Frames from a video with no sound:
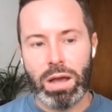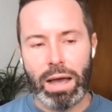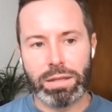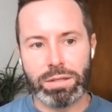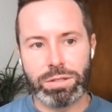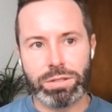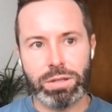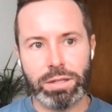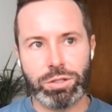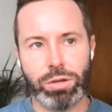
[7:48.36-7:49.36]
And
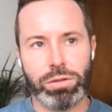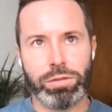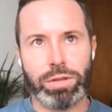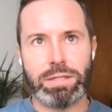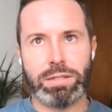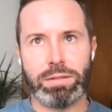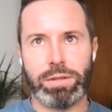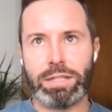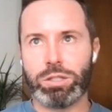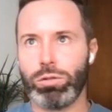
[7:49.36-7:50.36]
so
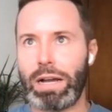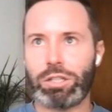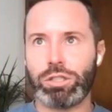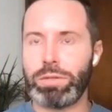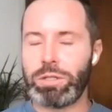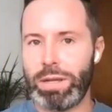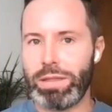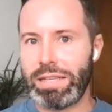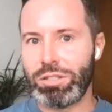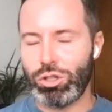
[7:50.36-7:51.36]
the interaction
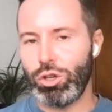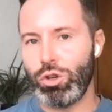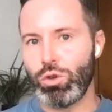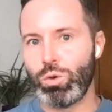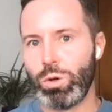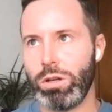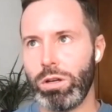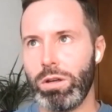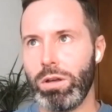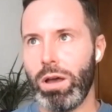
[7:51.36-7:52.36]
between these two
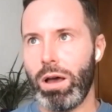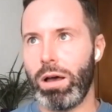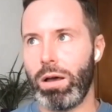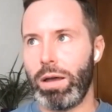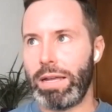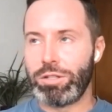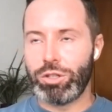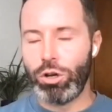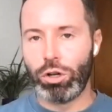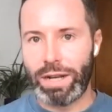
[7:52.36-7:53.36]

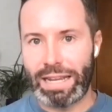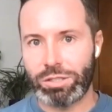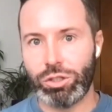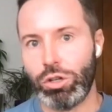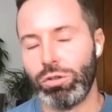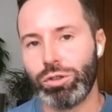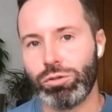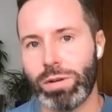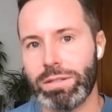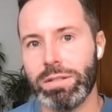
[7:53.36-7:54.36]
internal and external
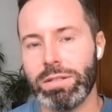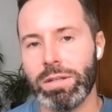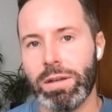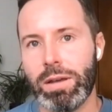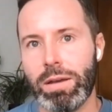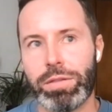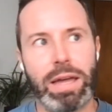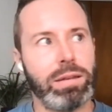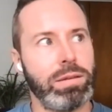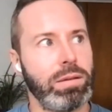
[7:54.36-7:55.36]
stresses
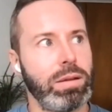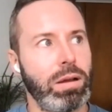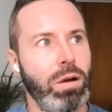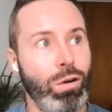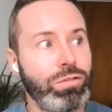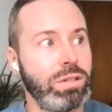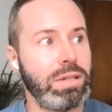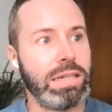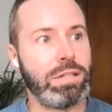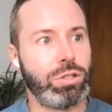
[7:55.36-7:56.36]
then often
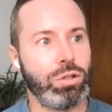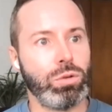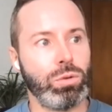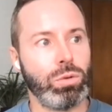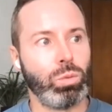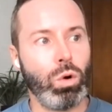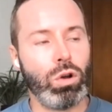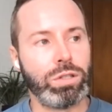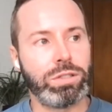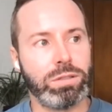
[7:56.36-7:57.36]
lead to
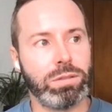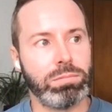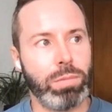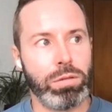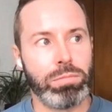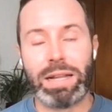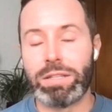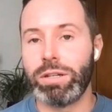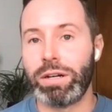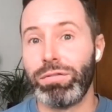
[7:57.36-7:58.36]
worse both
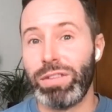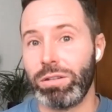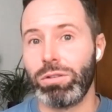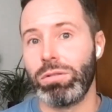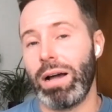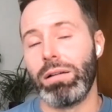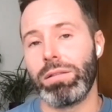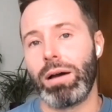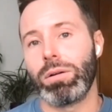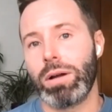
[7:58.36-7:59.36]
mental and physical health
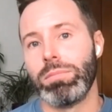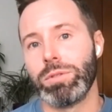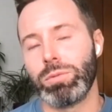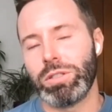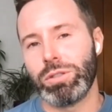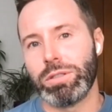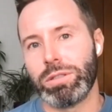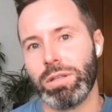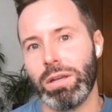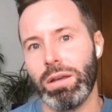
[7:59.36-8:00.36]
outcomes, which
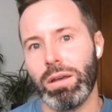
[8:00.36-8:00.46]
is